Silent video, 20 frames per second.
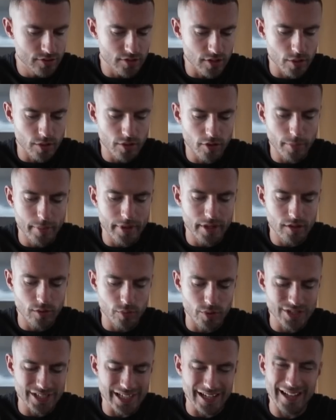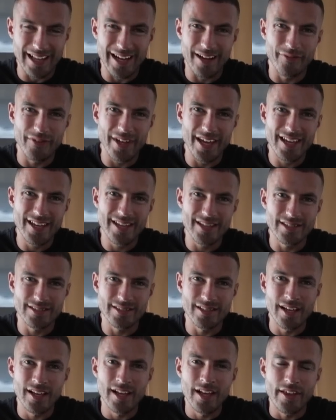So another meal which I'll have
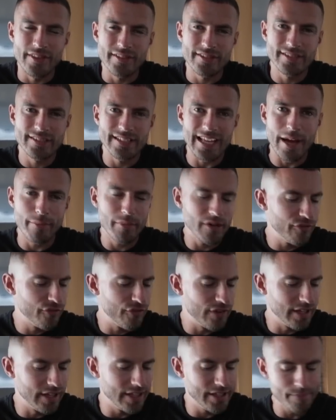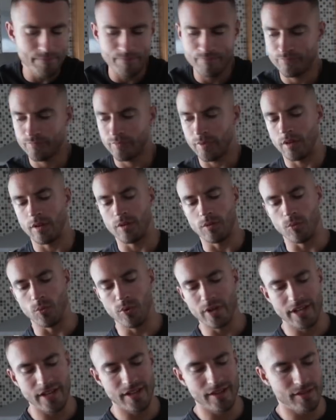is the salmon fillet
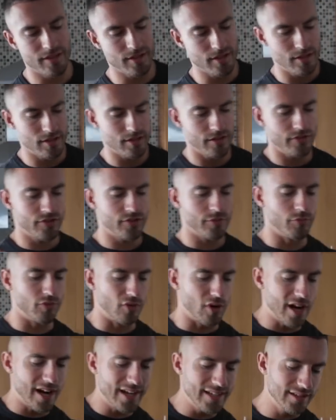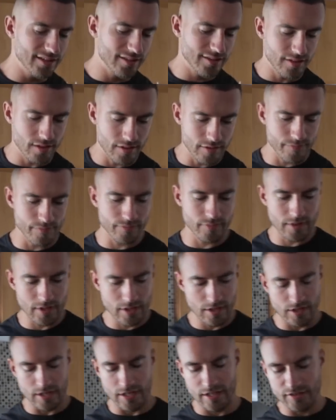with some rice
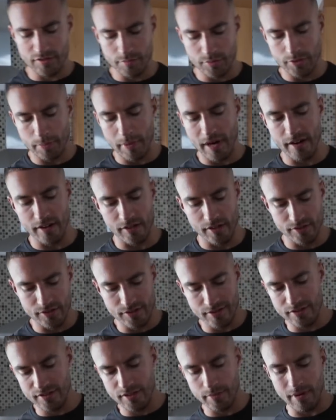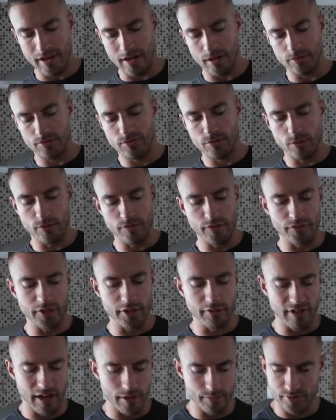and some asparagus. This is about
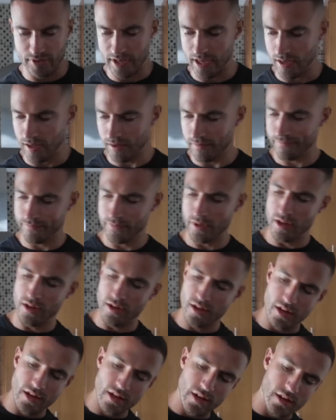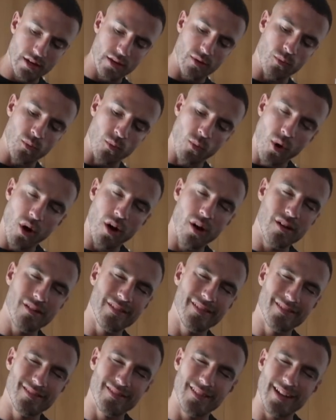250 grams here.
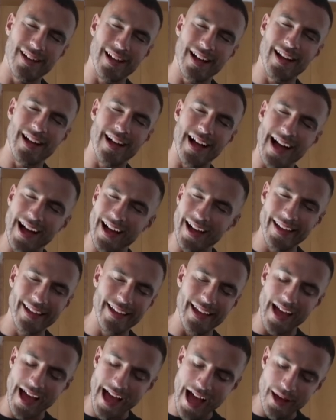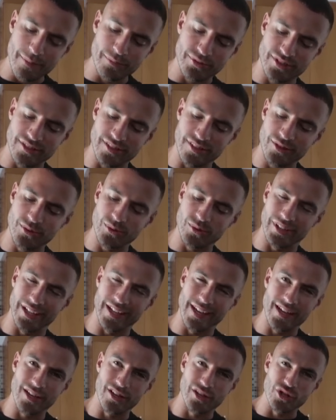What I
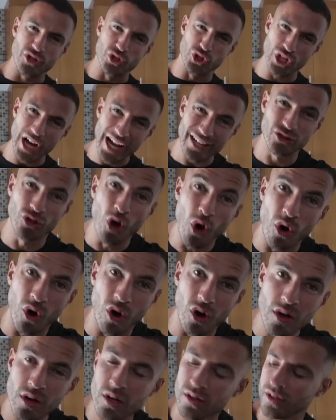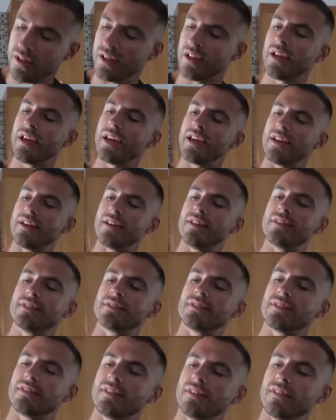absolutely j'adore
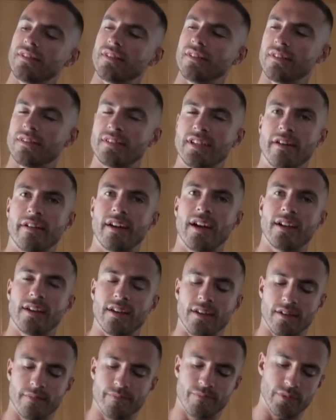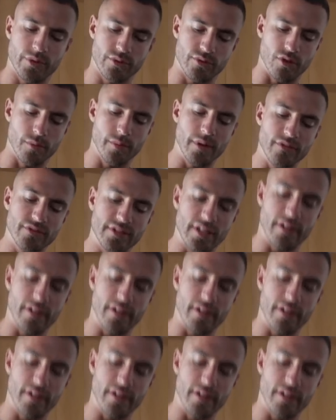is teriyaki. So a bit of